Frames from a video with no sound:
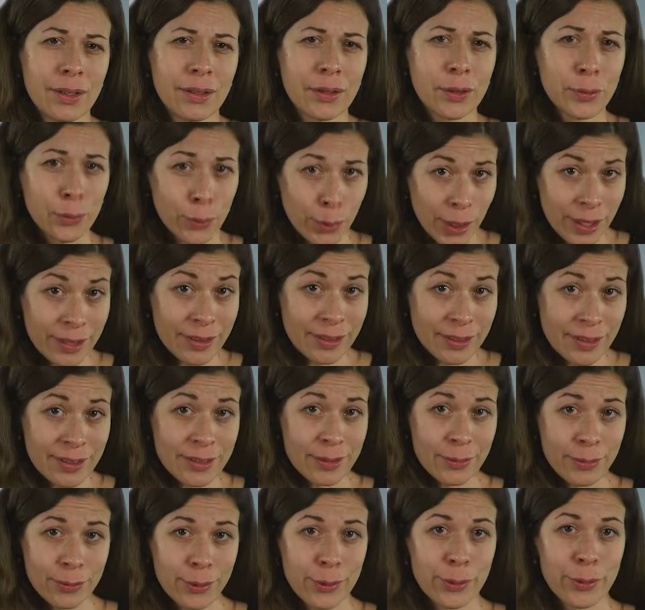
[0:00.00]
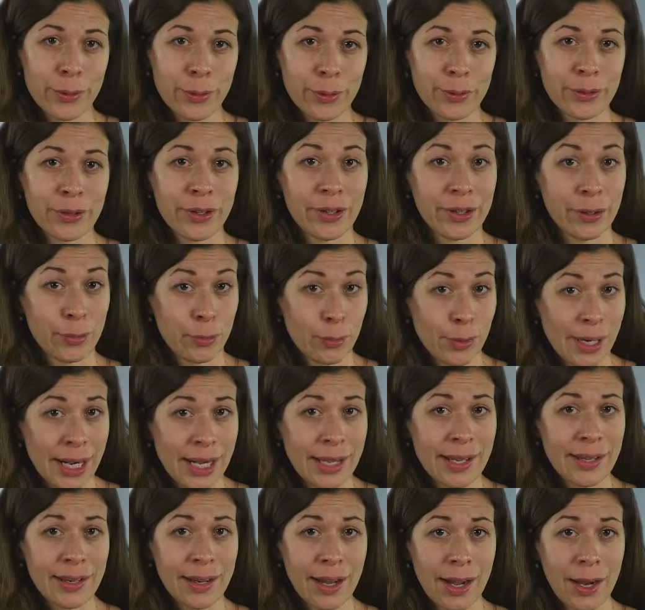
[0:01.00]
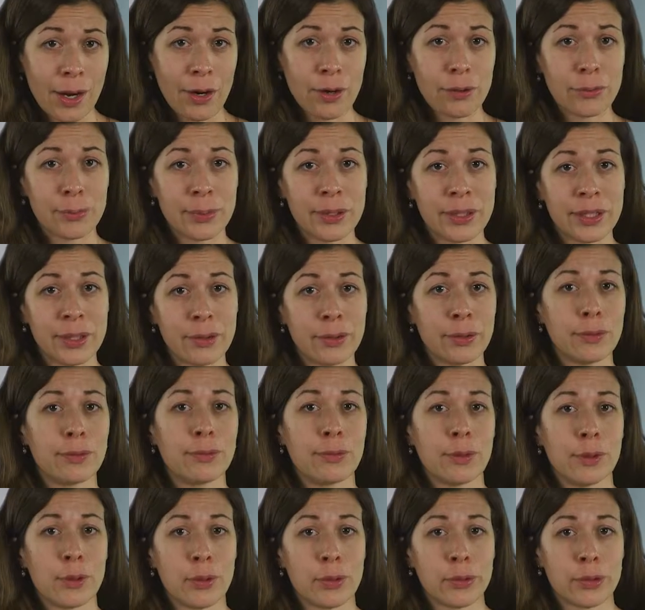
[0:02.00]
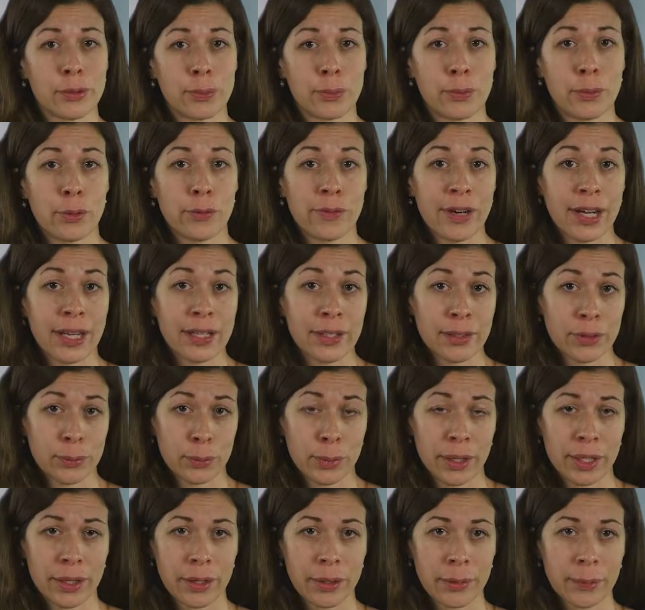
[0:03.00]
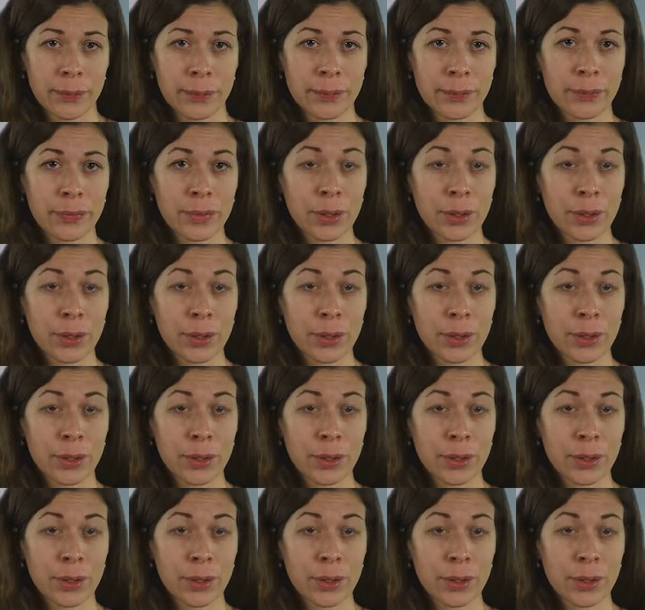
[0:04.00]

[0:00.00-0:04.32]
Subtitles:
So what does the focus on the why and how of material flows provide us with?